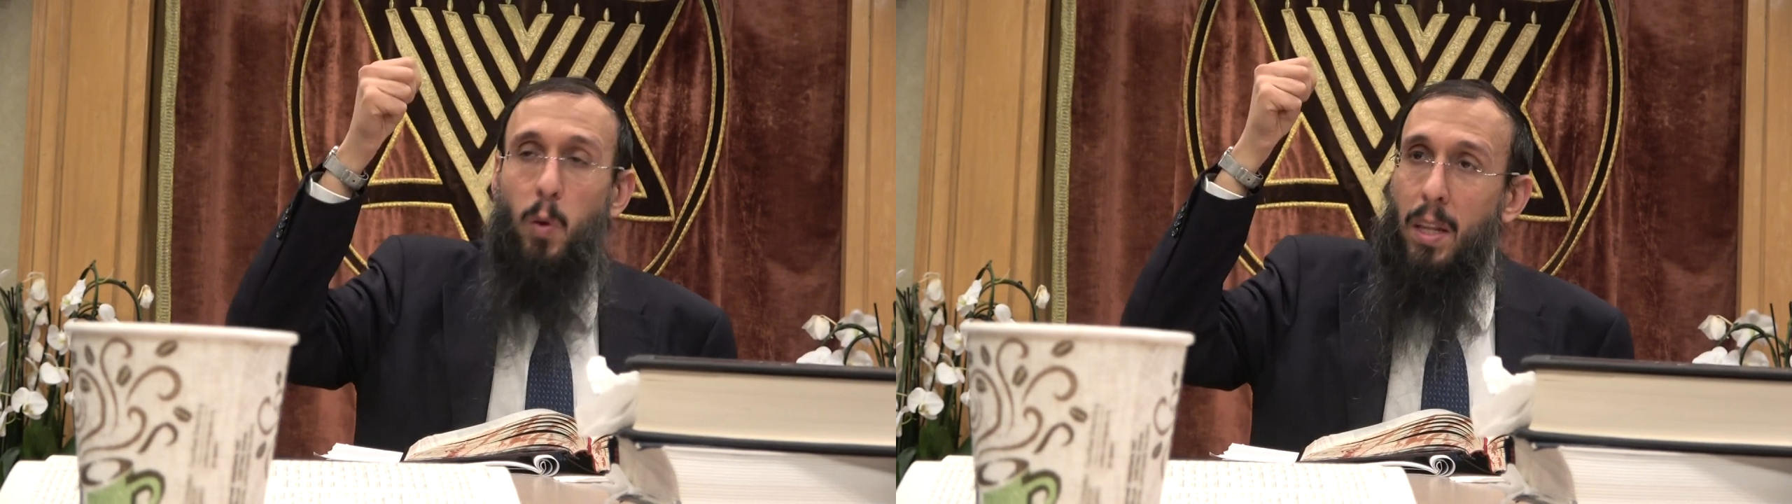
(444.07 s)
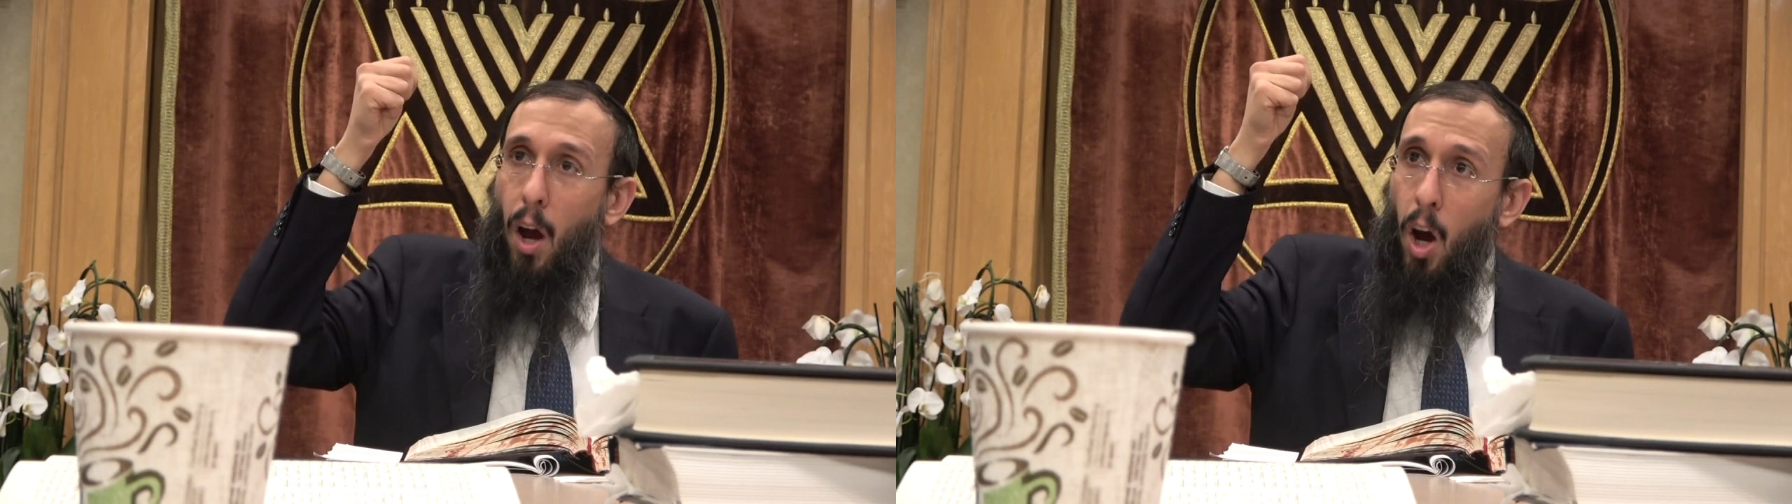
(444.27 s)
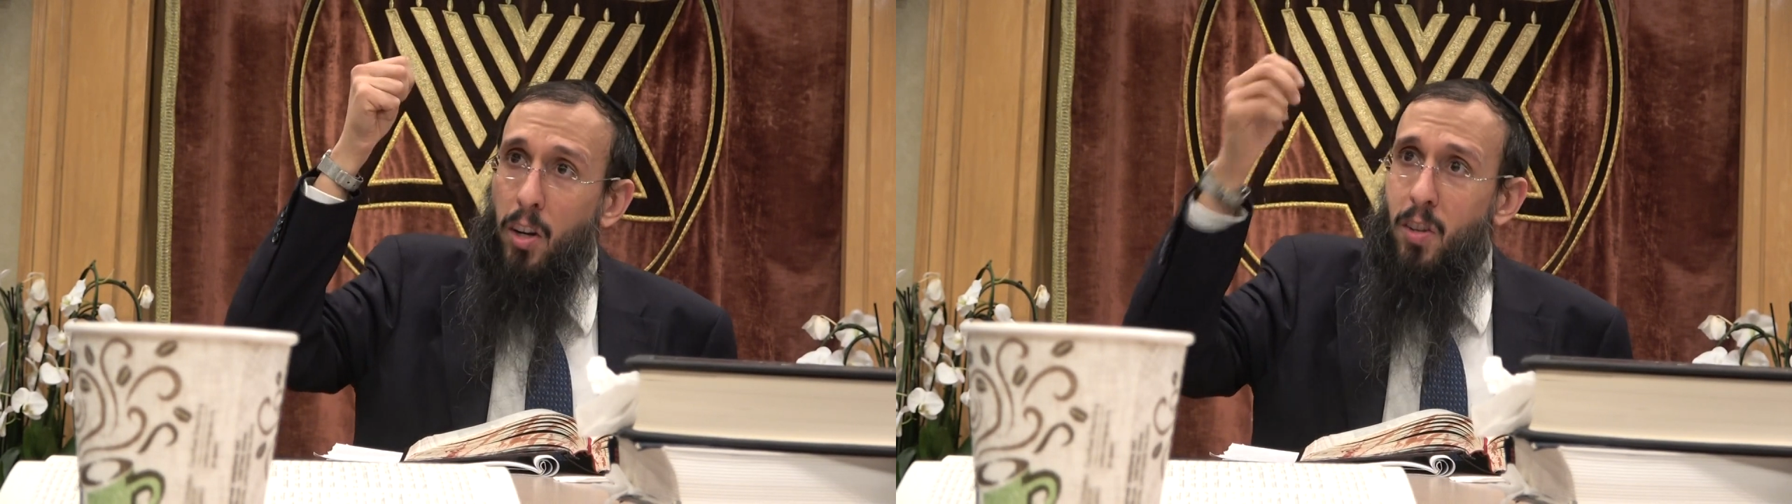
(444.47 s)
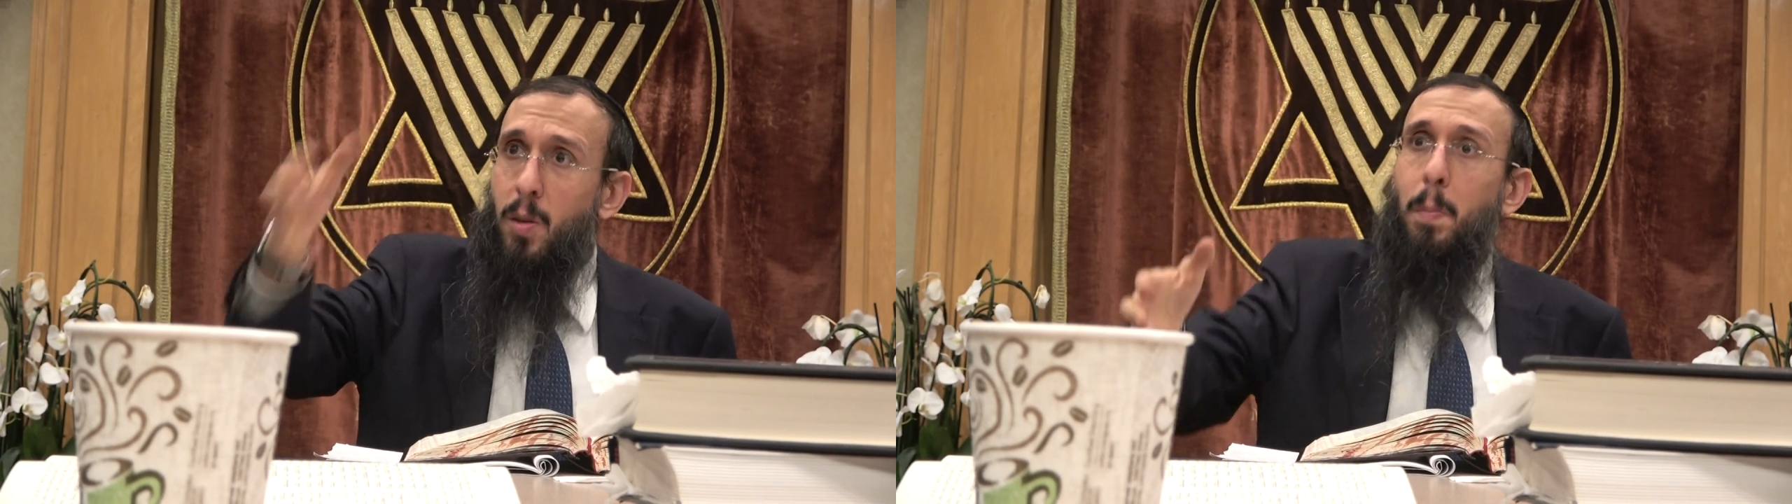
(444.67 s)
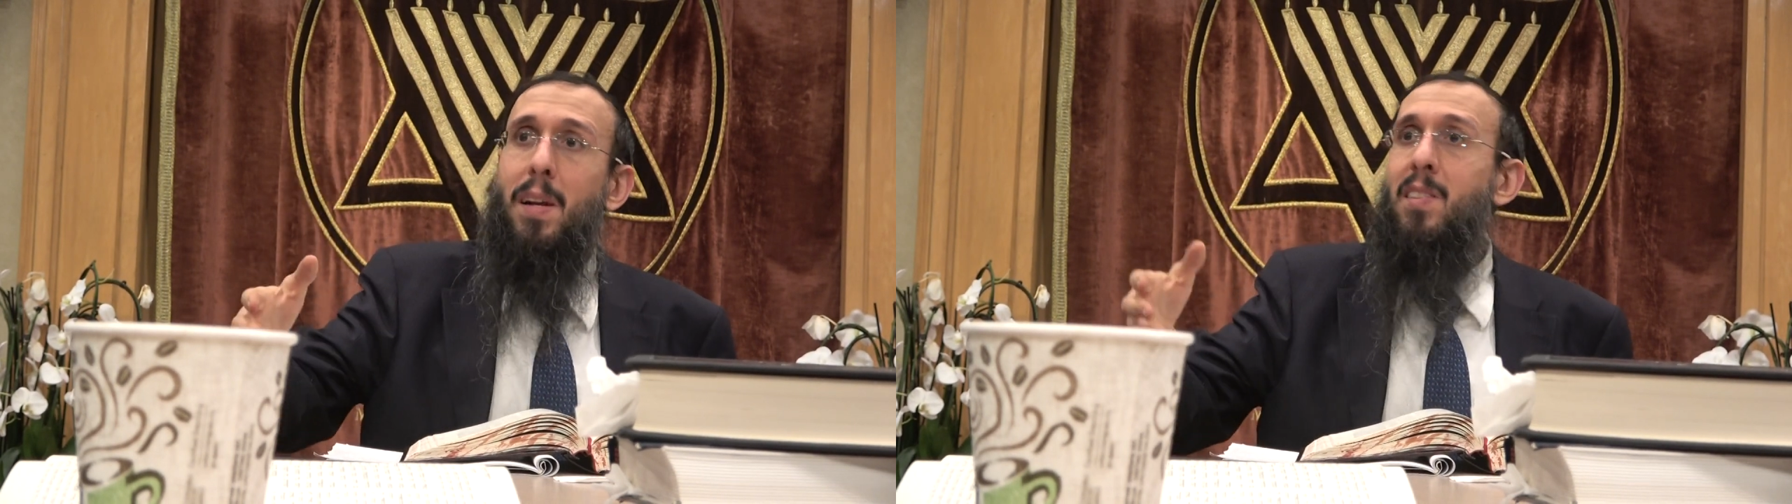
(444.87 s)
With
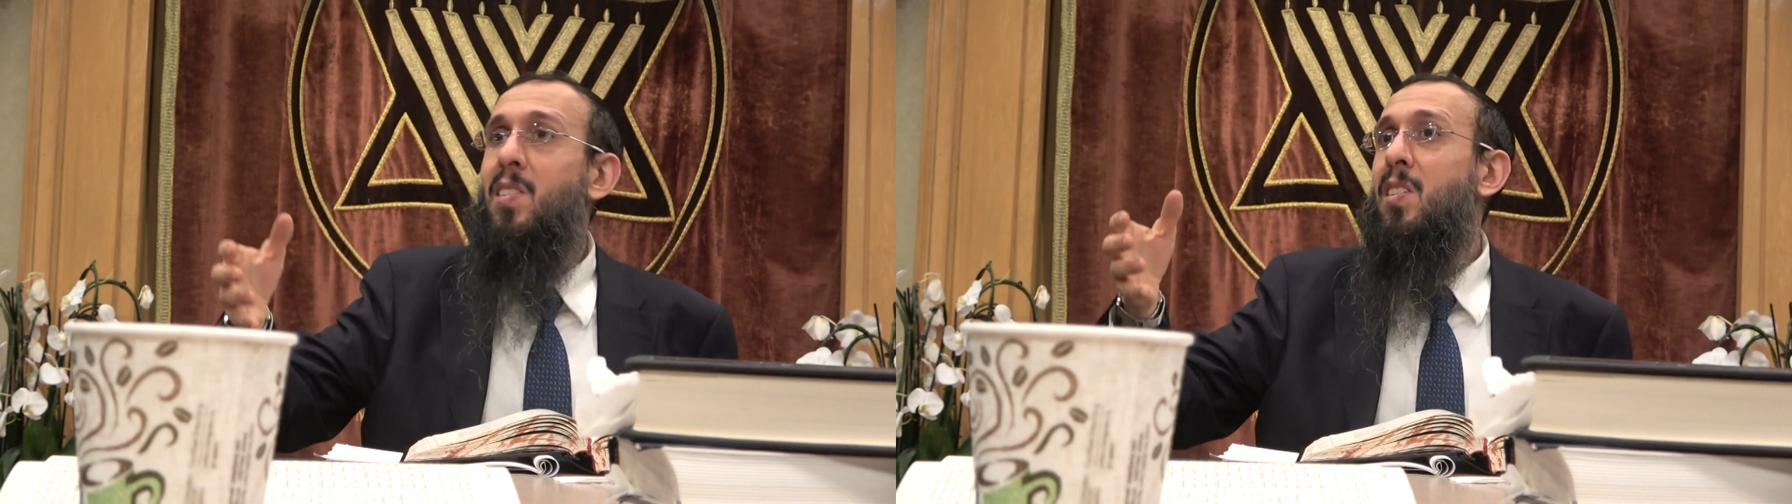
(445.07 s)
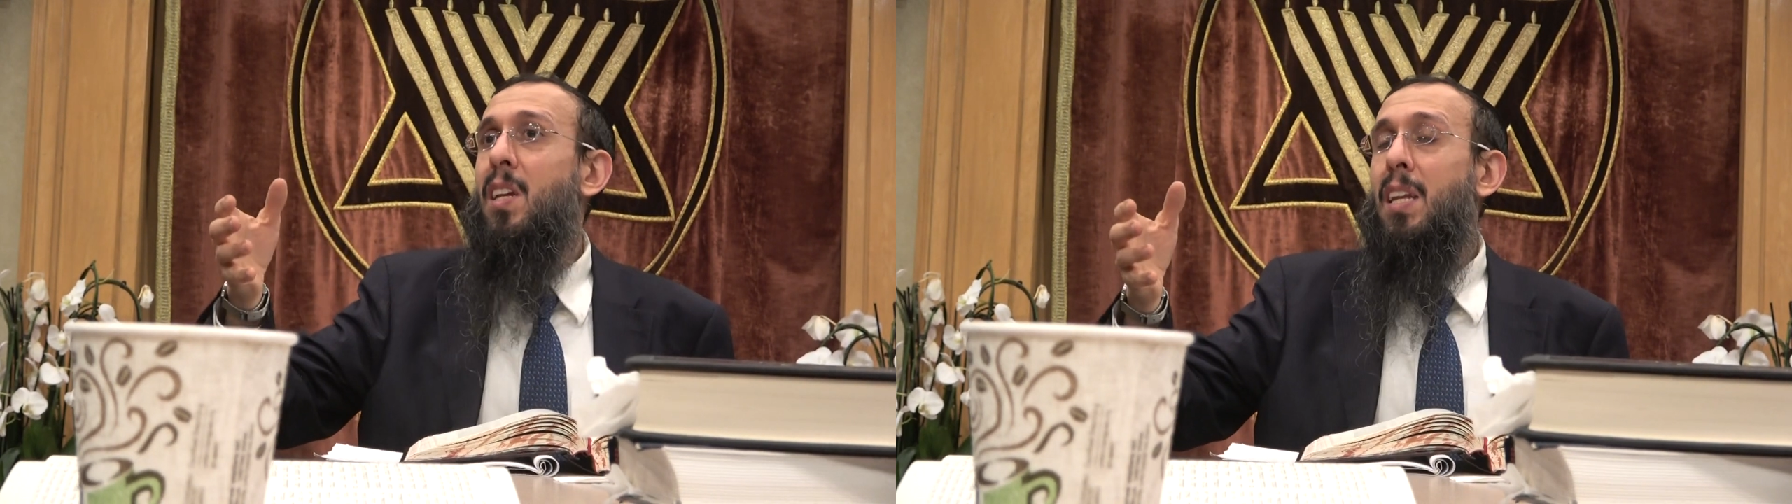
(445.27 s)
100 blessings a